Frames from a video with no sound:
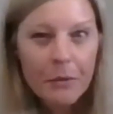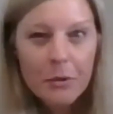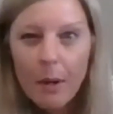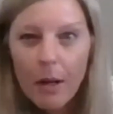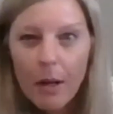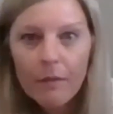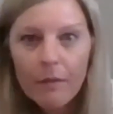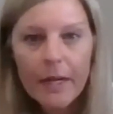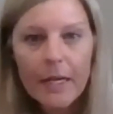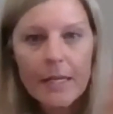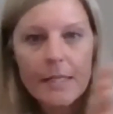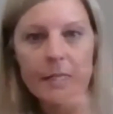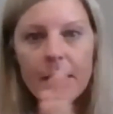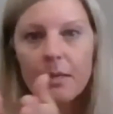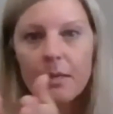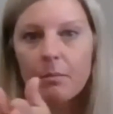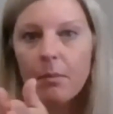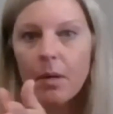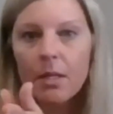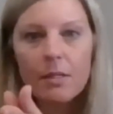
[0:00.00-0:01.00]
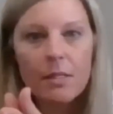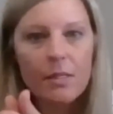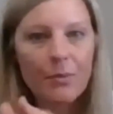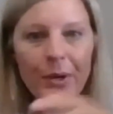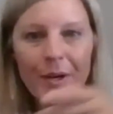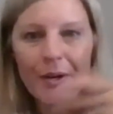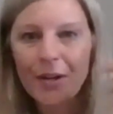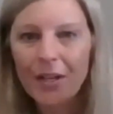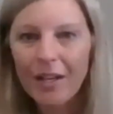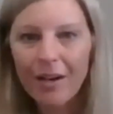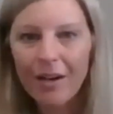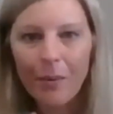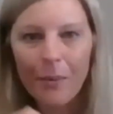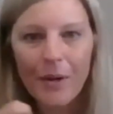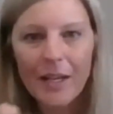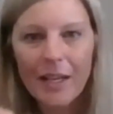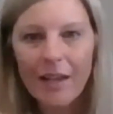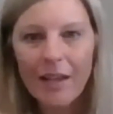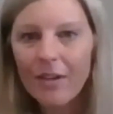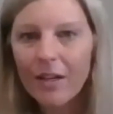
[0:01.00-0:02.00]
12, 18 months where,
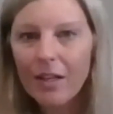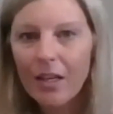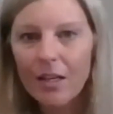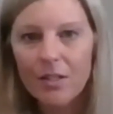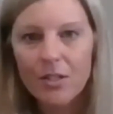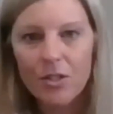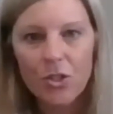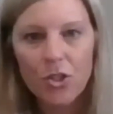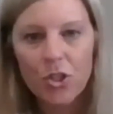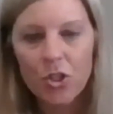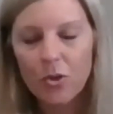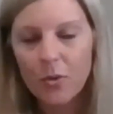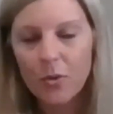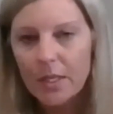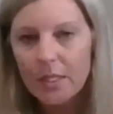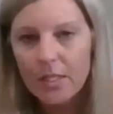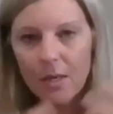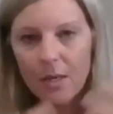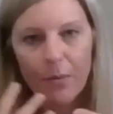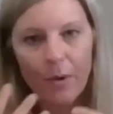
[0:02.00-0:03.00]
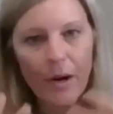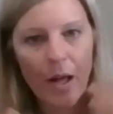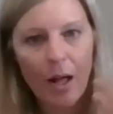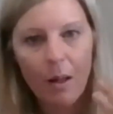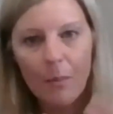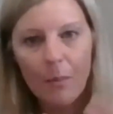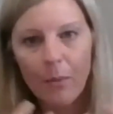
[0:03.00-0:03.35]
we're giving kids chewies and we're